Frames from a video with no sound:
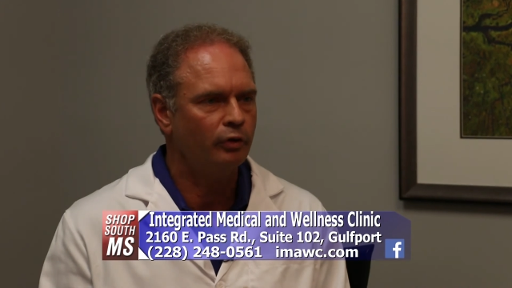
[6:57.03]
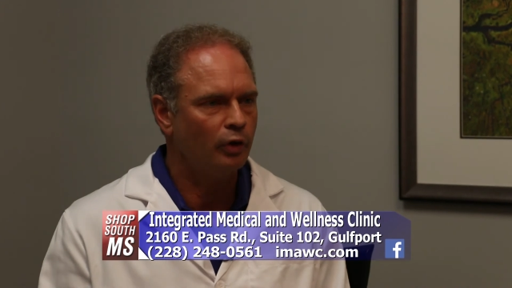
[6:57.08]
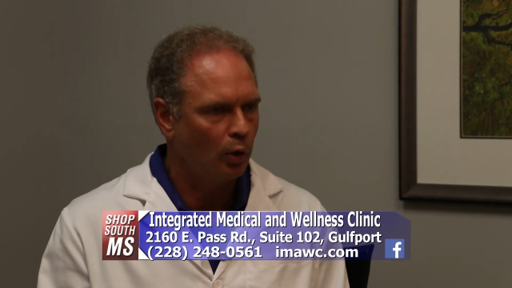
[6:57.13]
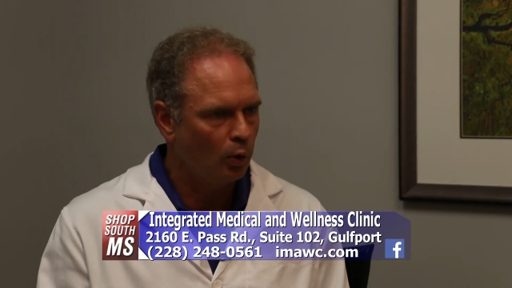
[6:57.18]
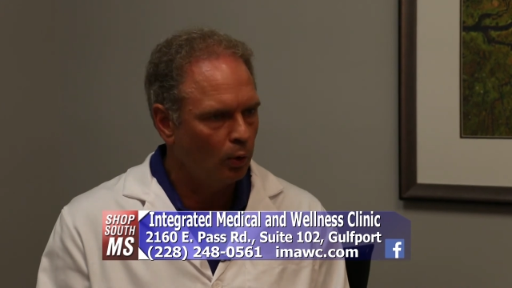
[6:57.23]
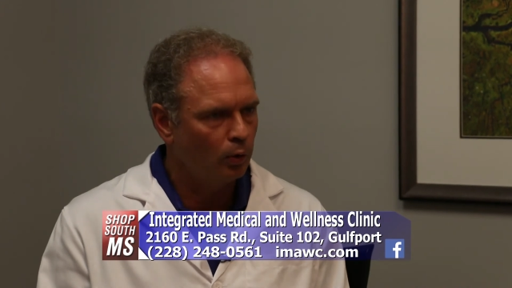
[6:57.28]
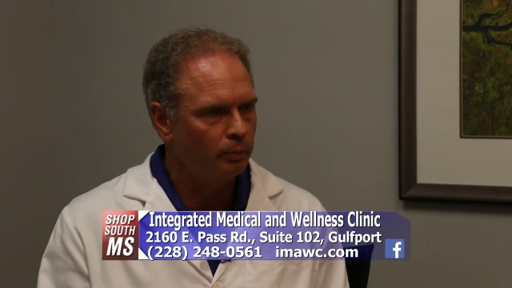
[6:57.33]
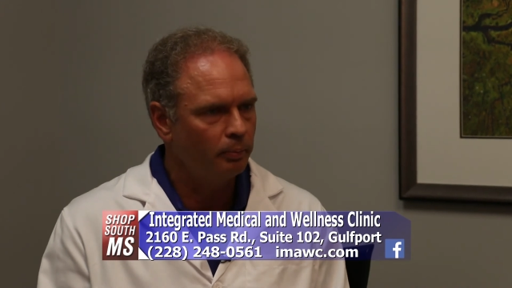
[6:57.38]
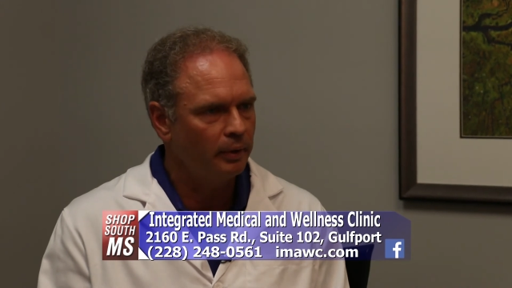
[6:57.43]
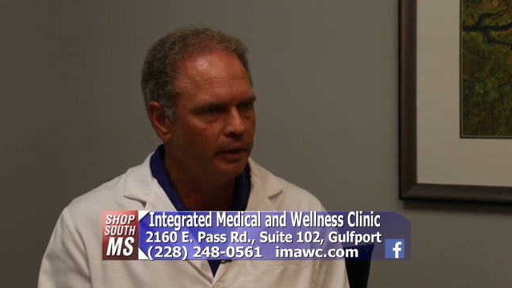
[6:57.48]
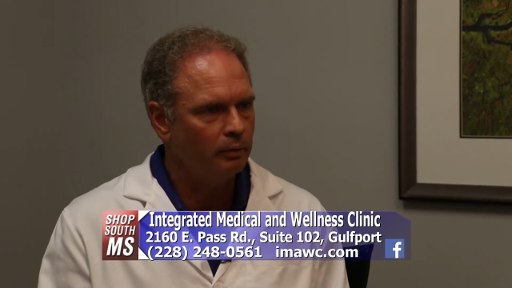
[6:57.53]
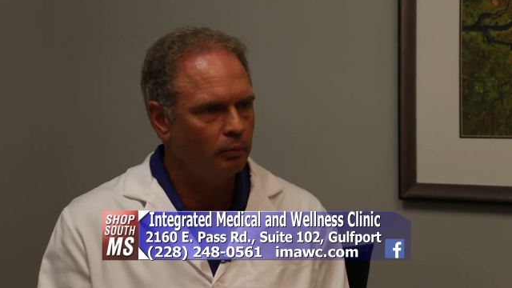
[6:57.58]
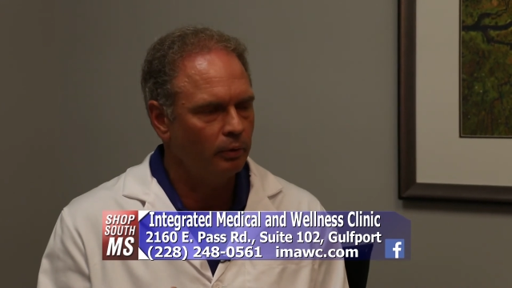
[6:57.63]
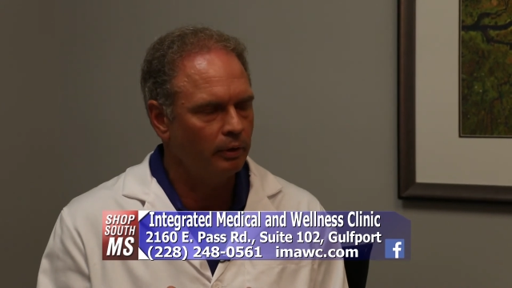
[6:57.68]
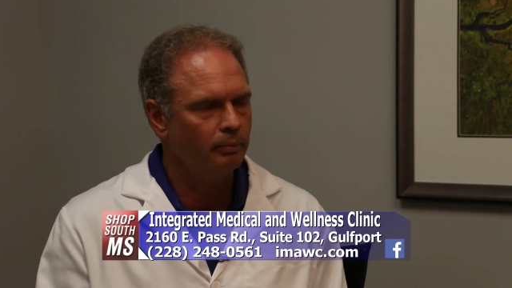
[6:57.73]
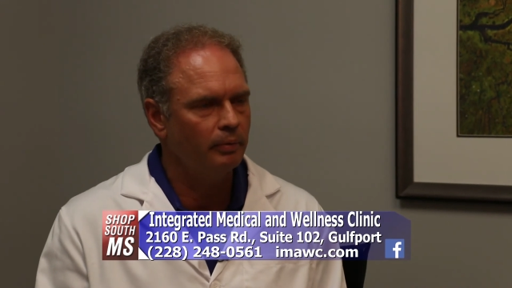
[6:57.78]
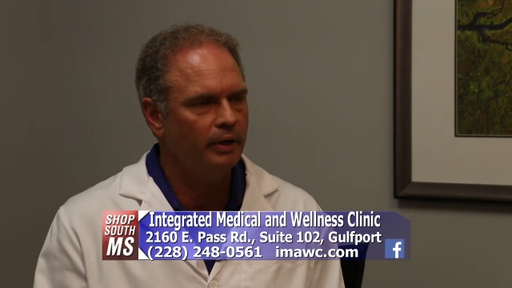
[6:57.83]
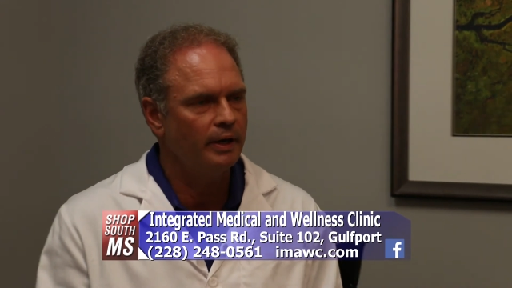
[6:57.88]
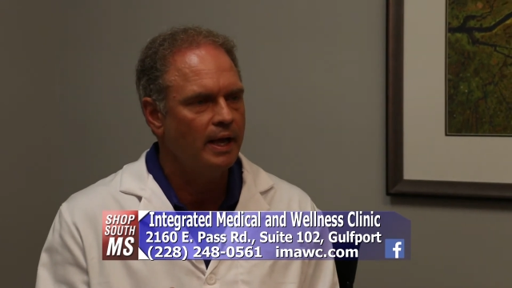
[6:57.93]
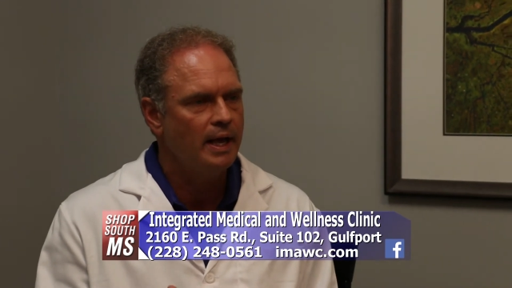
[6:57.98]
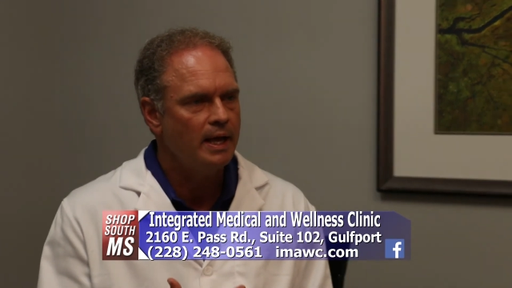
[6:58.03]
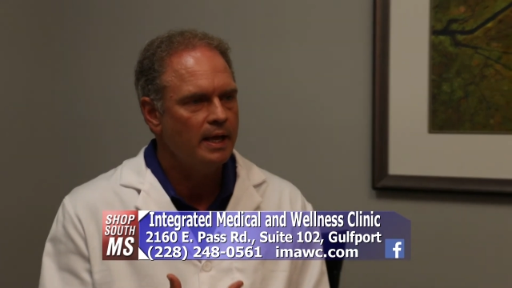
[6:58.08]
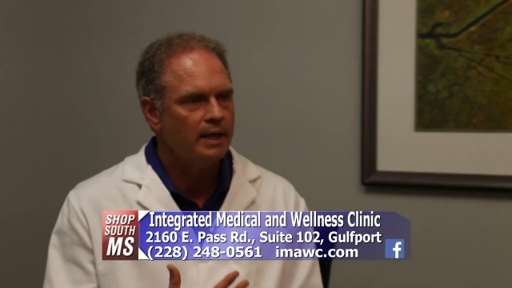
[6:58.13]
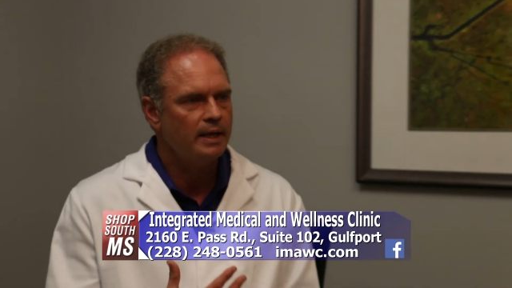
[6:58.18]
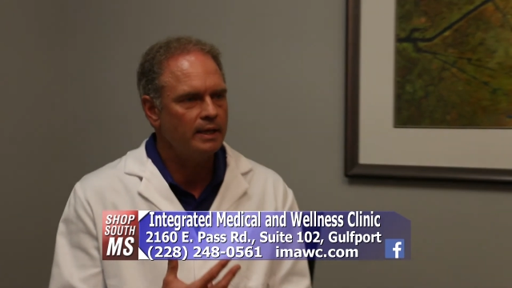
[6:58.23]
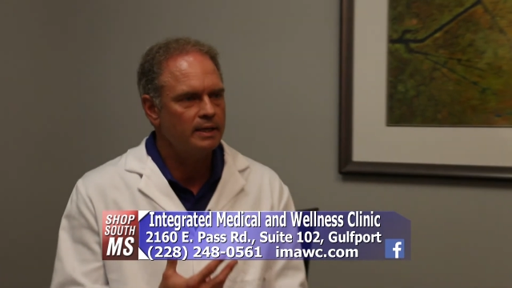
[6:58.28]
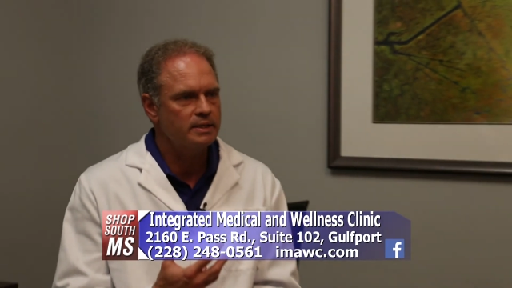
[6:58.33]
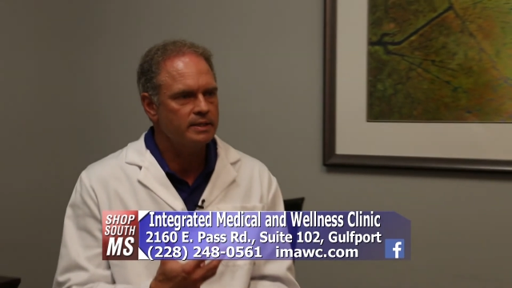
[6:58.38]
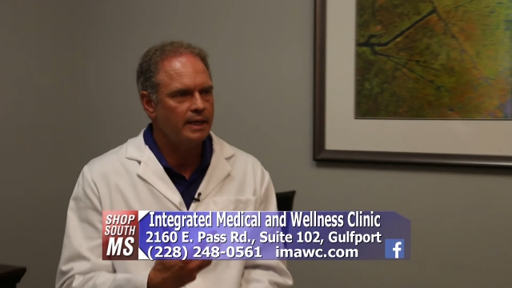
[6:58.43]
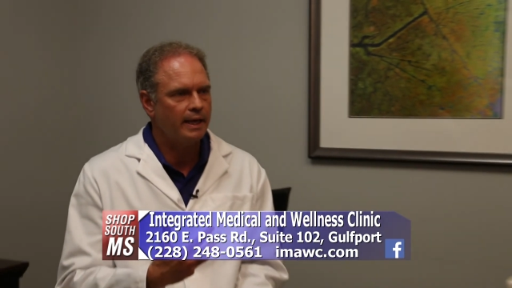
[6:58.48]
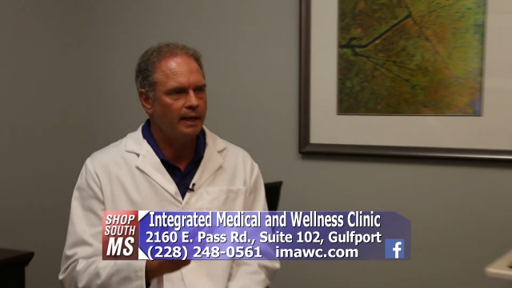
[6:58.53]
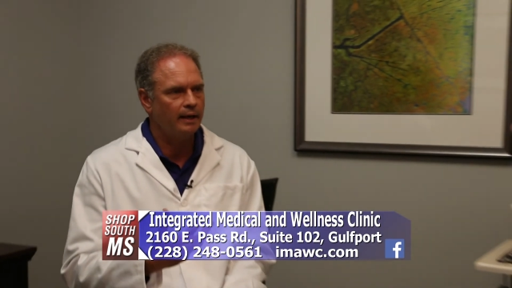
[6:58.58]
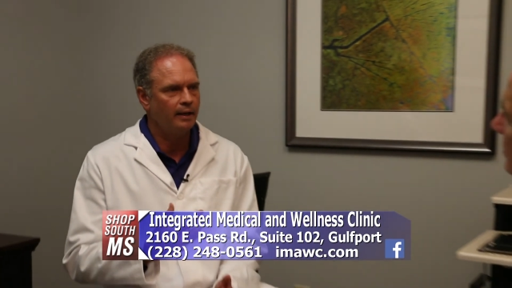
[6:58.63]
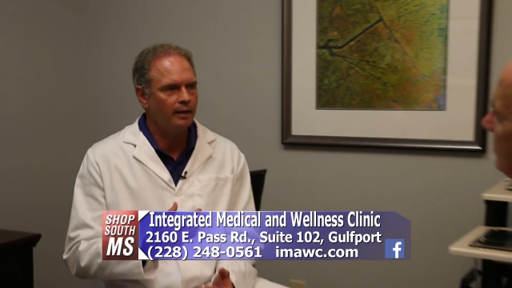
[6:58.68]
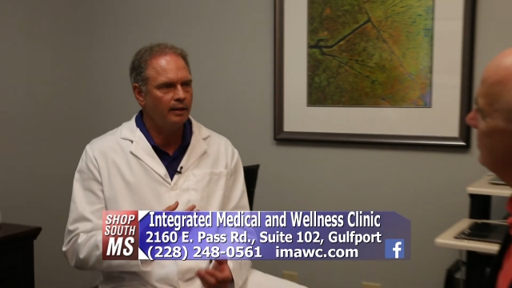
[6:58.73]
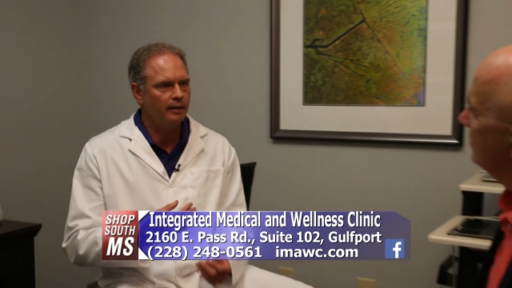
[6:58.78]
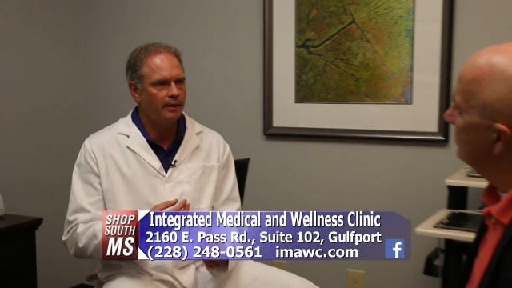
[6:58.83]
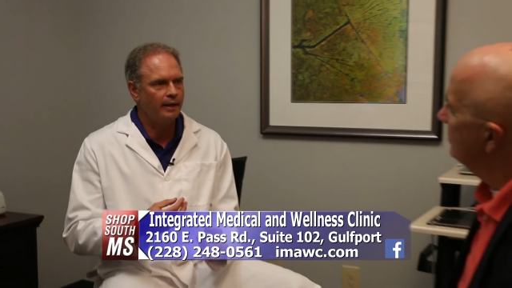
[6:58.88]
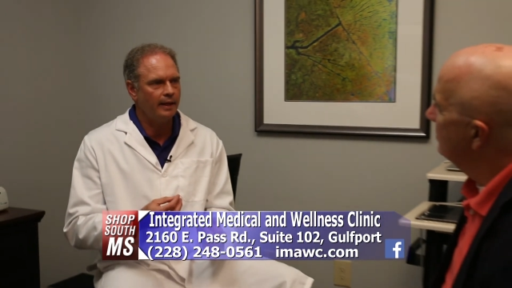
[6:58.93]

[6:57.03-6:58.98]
told me, women, is that